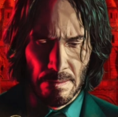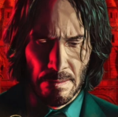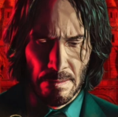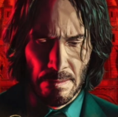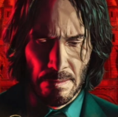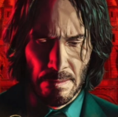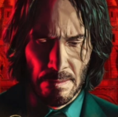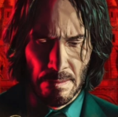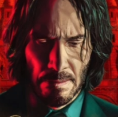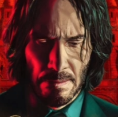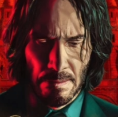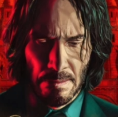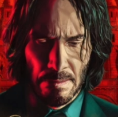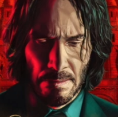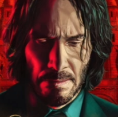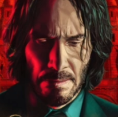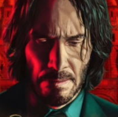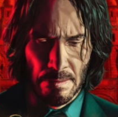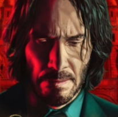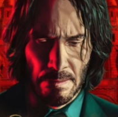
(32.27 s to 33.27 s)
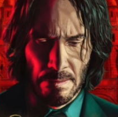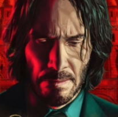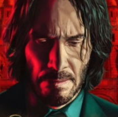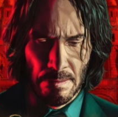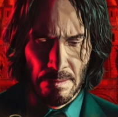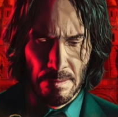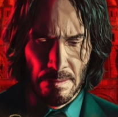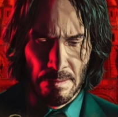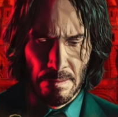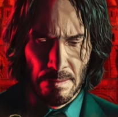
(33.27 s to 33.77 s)

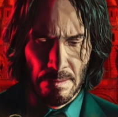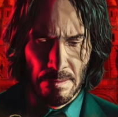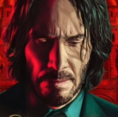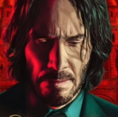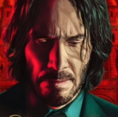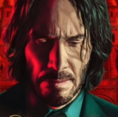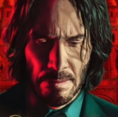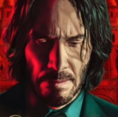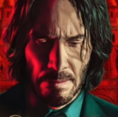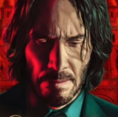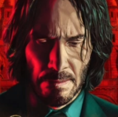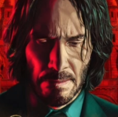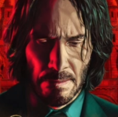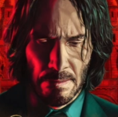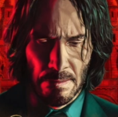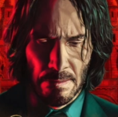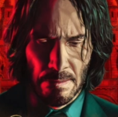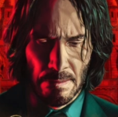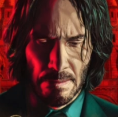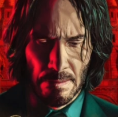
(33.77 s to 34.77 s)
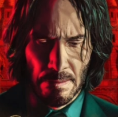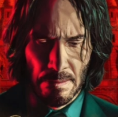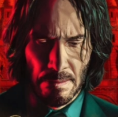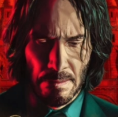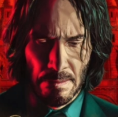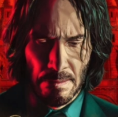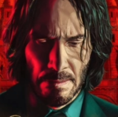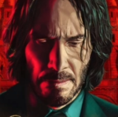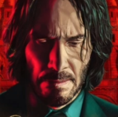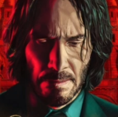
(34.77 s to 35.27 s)

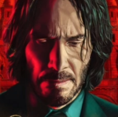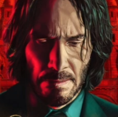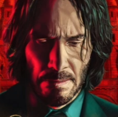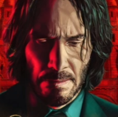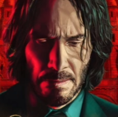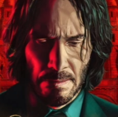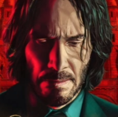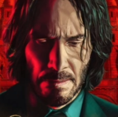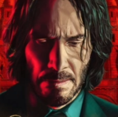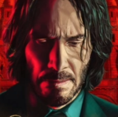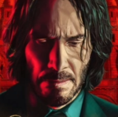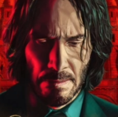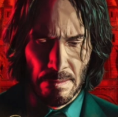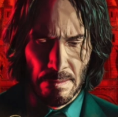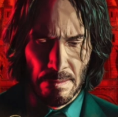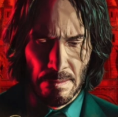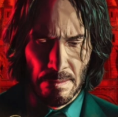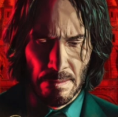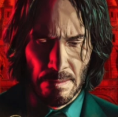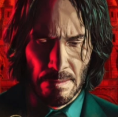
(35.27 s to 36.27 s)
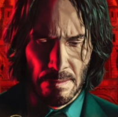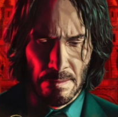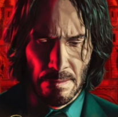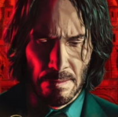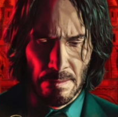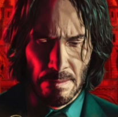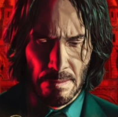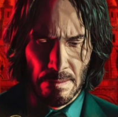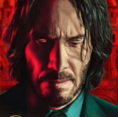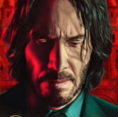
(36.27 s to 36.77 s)

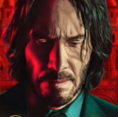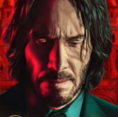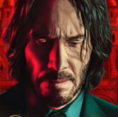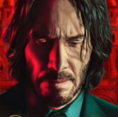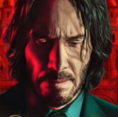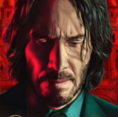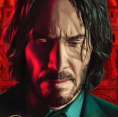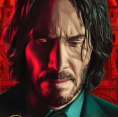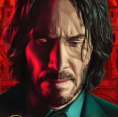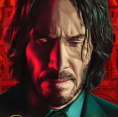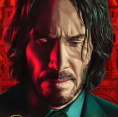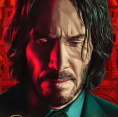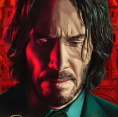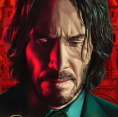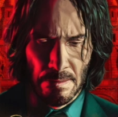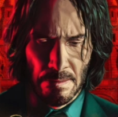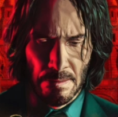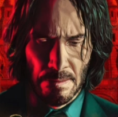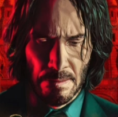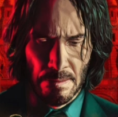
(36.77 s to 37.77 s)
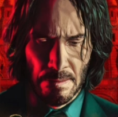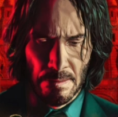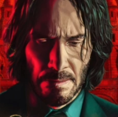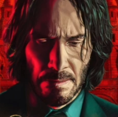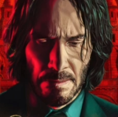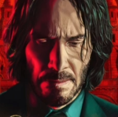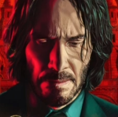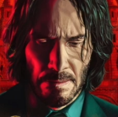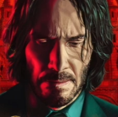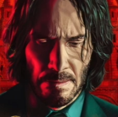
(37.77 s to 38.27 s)

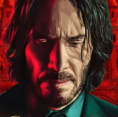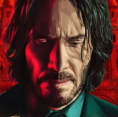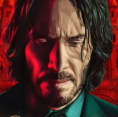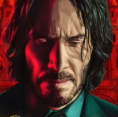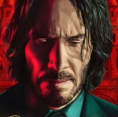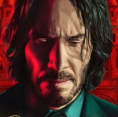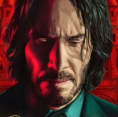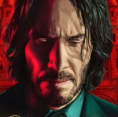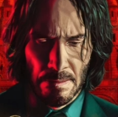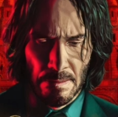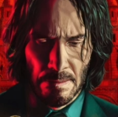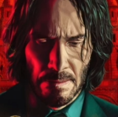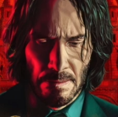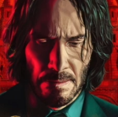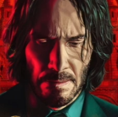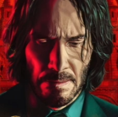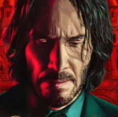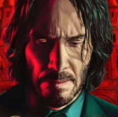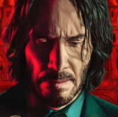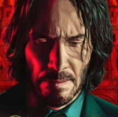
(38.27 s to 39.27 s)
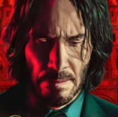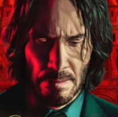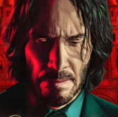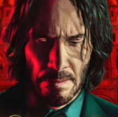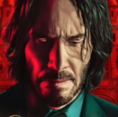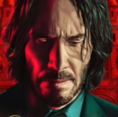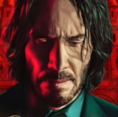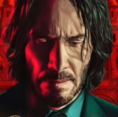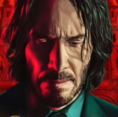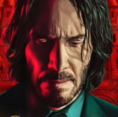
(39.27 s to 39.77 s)

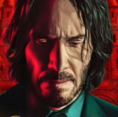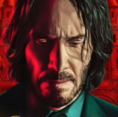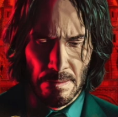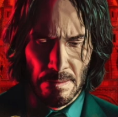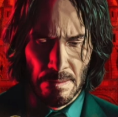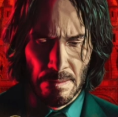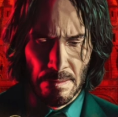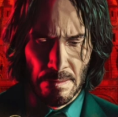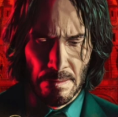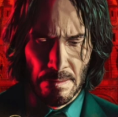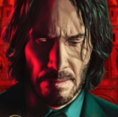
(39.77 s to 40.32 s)
[no speech]